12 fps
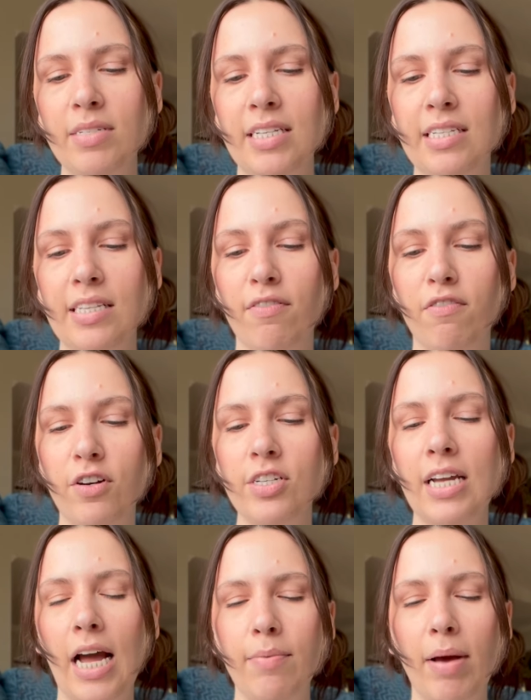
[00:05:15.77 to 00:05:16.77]
since the first
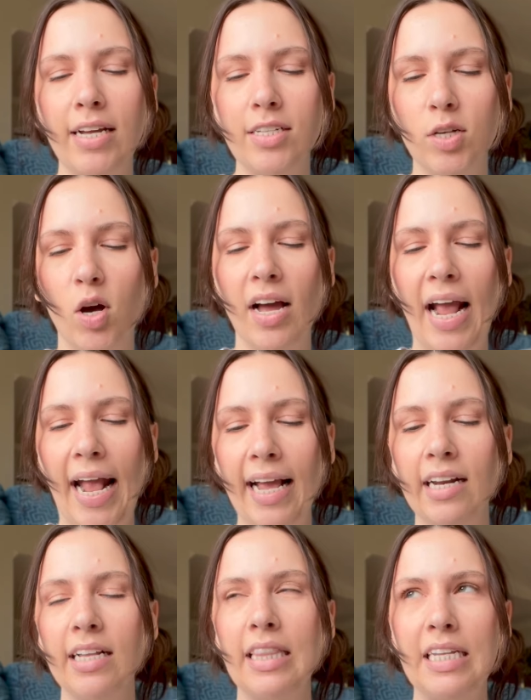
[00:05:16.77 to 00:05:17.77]
time I saw
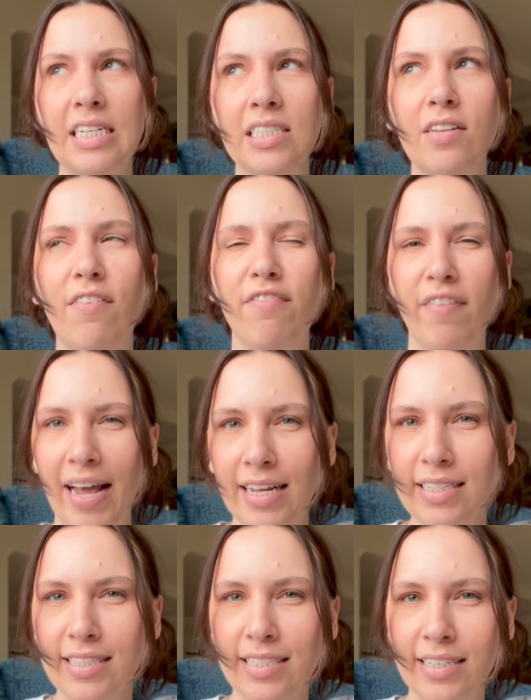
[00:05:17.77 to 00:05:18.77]
Anna Lee's
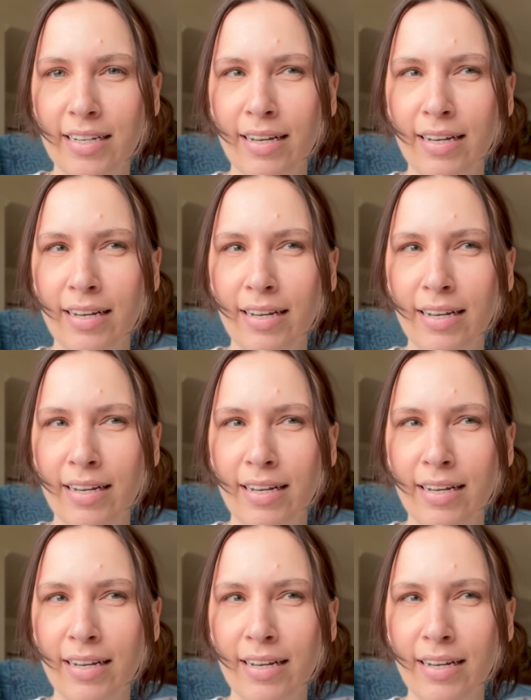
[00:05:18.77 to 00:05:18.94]
face.